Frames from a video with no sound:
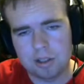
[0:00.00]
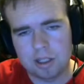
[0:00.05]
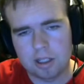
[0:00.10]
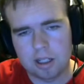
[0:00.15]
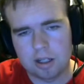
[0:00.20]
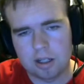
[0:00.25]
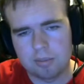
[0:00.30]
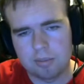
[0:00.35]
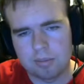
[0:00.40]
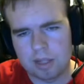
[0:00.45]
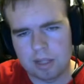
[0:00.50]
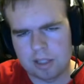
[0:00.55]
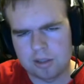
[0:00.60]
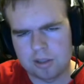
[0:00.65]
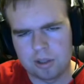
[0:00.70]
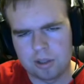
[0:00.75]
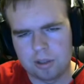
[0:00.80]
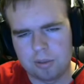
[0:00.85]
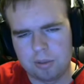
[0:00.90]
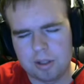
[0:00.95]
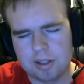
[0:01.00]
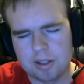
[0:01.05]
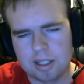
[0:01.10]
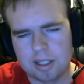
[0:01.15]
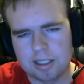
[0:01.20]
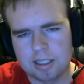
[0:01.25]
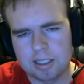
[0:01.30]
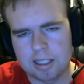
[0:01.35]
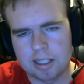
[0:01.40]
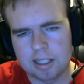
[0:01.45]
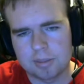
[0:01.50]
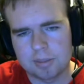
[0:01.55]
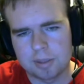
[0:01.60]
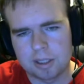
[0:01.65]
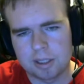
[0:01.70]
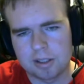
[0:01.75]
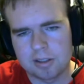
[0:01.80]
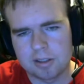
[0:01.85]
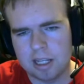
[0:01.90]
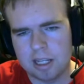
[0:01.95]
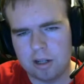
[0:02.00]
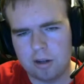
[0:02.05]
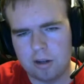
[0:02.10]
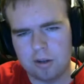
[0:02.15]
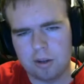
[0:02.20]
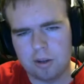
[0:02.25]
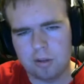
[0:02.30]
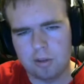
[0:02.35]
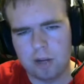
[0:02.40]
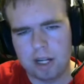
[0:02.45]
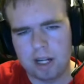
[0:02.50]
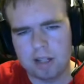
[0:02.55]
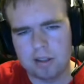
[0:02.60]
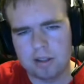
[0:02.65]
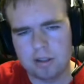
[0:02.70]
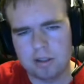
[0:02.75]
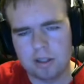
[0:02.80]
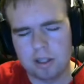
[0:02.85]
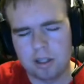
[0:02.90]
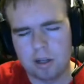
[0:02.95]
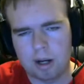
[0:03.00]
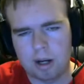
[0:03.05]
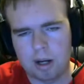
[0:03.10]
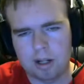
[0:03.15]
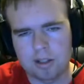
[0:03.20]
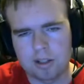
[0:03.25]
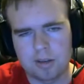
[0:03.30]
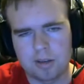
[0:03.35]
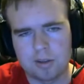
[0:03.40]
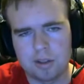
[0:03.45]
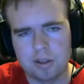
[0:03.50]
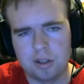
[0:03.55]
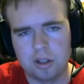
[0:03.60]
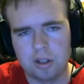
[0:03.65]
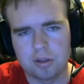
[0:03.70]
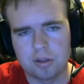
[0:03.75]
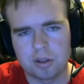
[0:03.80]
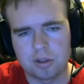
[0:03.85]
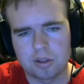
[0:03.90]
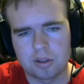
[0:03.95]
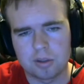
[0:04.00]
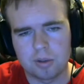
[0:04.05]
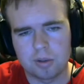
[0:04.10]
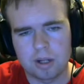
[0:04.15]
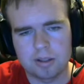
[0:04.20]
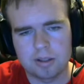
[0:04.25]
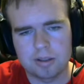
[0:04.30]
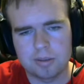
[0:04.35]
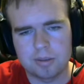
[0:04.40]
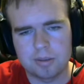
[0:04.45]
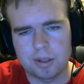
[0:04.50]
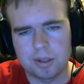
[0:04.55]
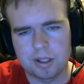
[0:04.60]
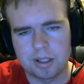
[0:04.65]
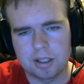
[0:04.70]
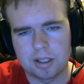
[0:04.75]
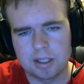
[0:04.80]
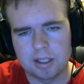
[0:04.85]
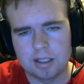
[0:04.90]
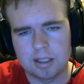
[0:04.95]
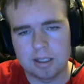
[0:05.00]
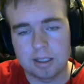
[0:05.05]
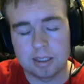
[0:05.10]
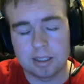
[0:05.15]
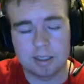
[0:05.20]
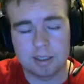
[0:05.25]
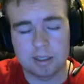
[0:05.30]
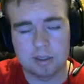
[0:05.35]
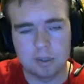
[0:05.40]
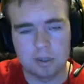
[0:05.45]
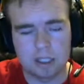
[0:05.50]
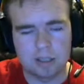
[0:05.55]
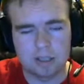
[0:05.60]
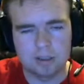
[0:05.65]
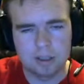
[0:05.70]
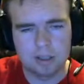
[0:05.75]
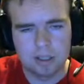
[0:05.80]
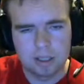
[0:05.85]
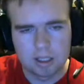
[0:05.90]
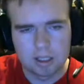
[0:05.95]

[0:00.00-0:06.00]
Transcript: That's the only reason, I guess, because they don't own the rights. You know, Microsoft Studios owns the rights, but I guess it's whatever.